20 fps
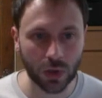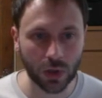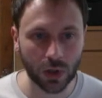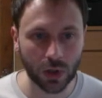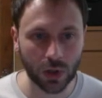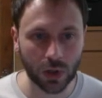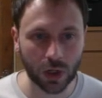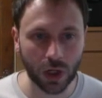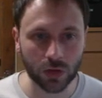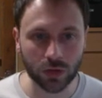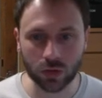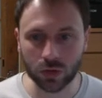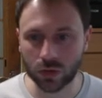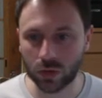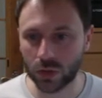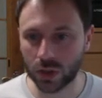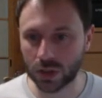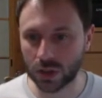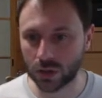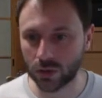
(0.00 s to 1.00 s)
I don't know
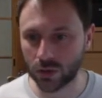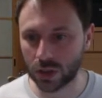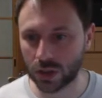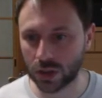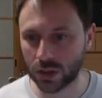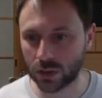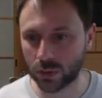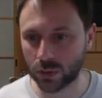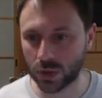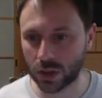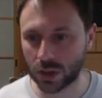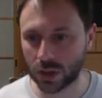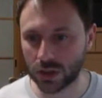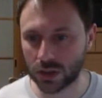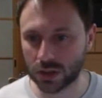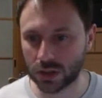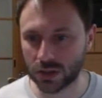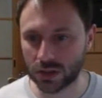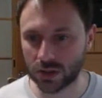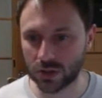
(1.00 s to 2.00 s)
why it
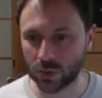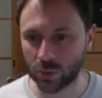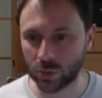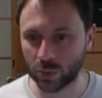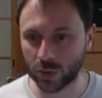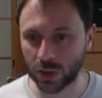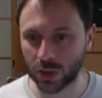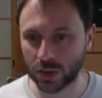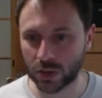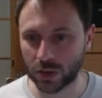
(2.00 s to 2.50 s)
is so, but